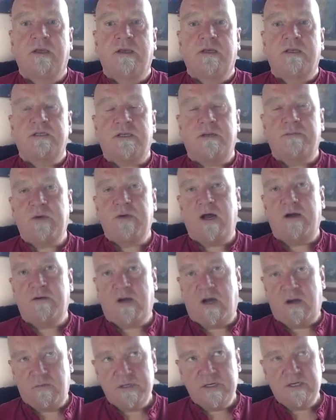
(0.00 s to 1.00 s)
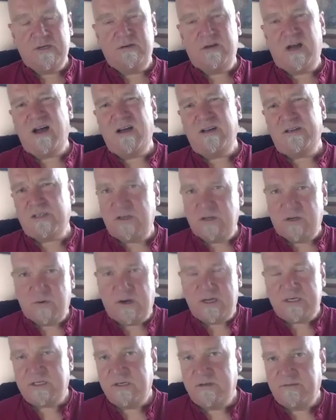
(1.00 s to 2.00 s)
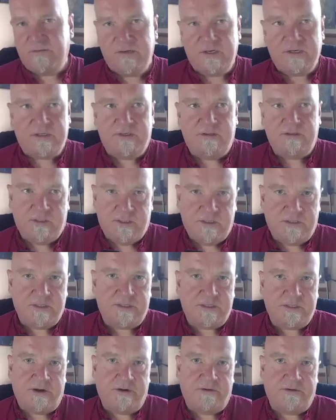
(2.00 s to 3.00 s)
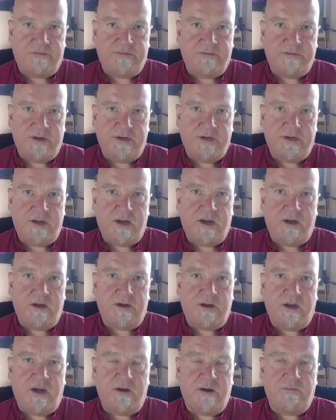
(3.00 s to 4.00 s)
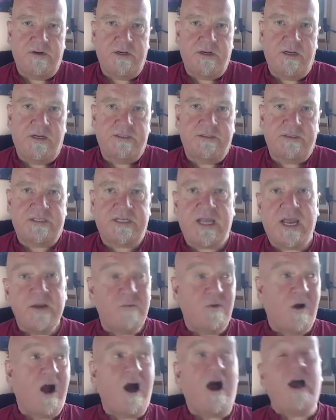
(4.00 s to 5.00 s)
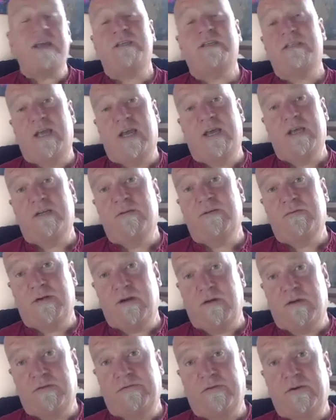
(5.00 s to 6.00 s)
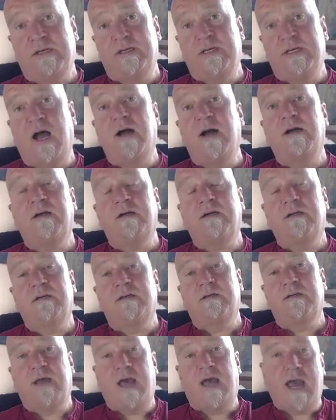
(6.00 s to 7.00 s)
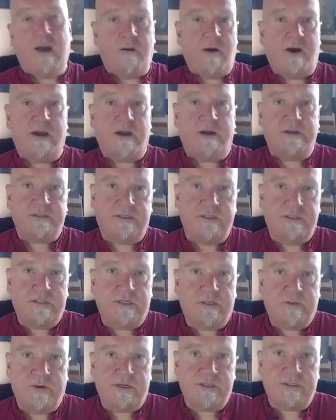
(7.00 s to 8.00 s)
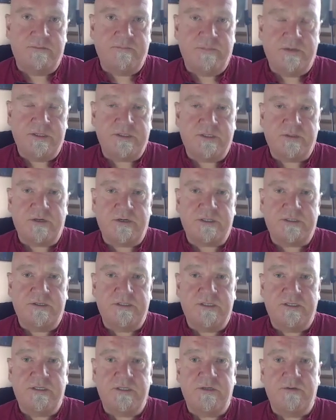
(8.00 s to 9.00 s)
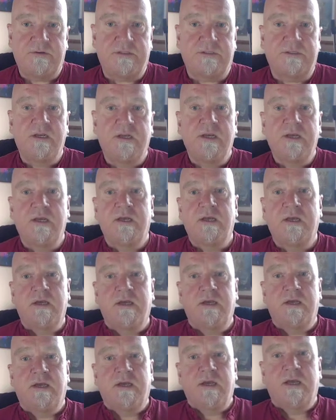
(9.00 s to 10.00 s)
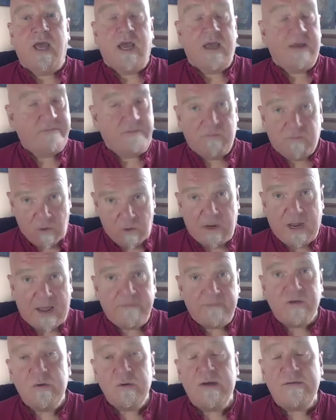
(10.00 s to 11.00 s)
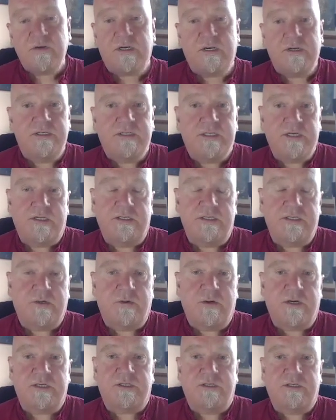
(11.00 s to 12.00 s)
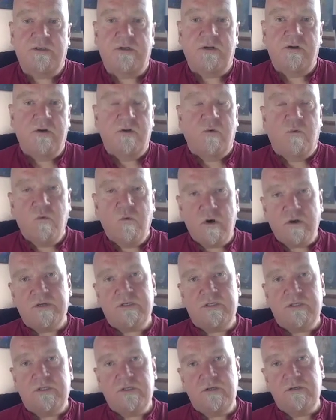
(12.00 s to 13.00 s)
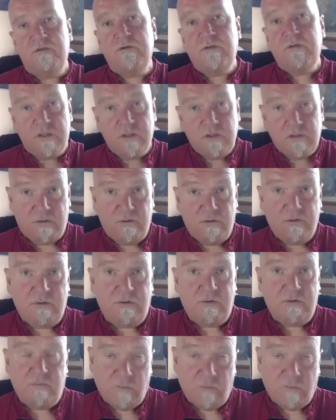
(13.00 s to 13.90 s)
So, but I want you to ask a question to yourself. And I will say what I said when I was very young, how I answered this question. But this question to you is, have you ever considered this question? What do you